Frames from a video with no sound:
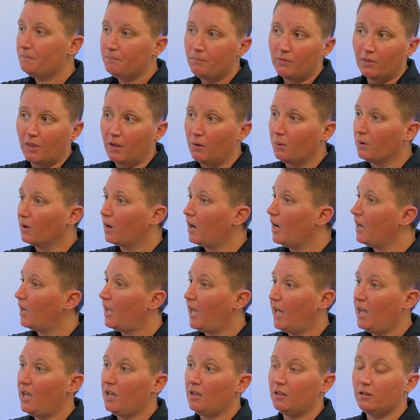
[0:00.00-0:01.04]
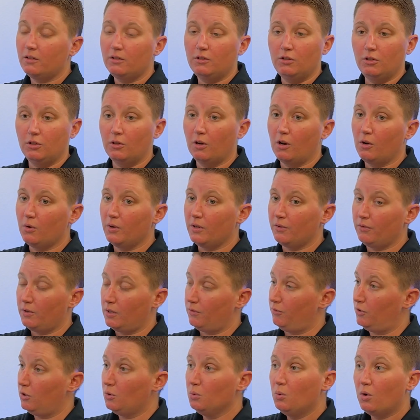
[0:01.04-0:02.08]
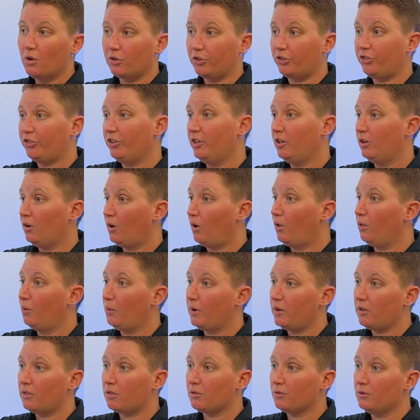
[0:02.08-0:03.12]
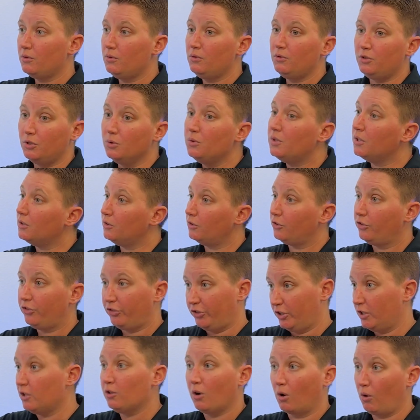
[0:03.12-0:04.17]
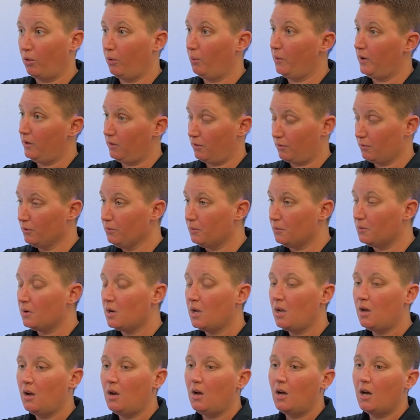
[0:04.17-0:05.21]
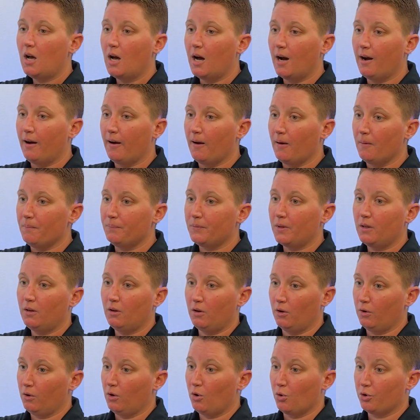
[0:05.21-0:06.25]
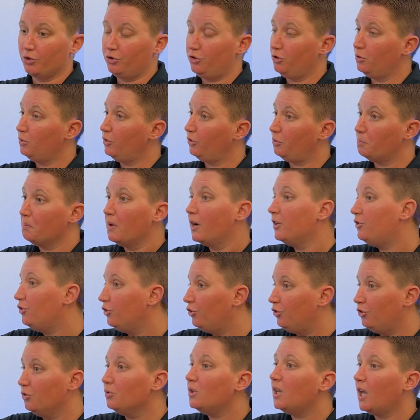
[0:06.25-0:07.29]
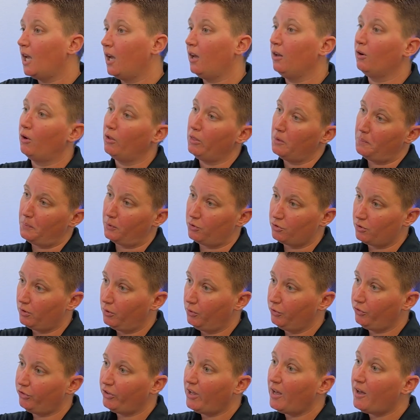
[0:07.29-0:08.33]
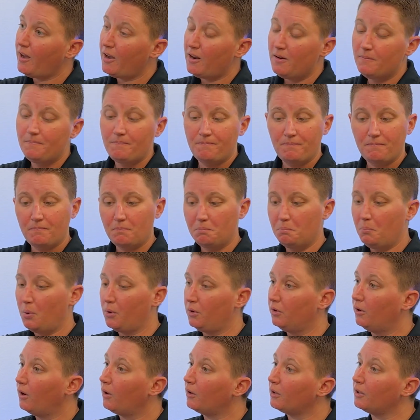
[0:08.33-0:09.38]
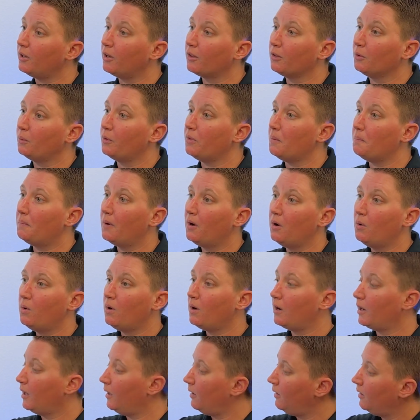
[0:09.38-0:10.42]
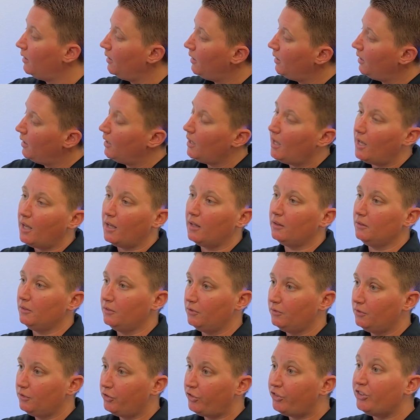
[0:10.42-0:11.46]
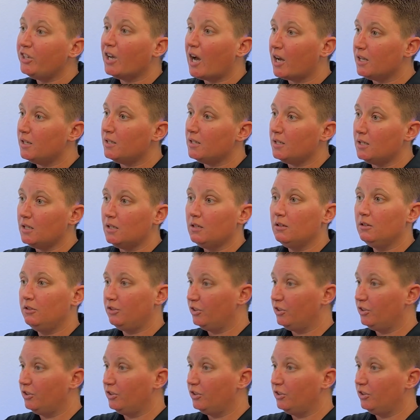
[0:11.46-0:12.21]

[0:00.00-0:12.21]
They were like, hey, if you want to see it all the way through, you can see it all the way through. Or do as much as you can on the patrol side, put it all together with a bow on it, and CID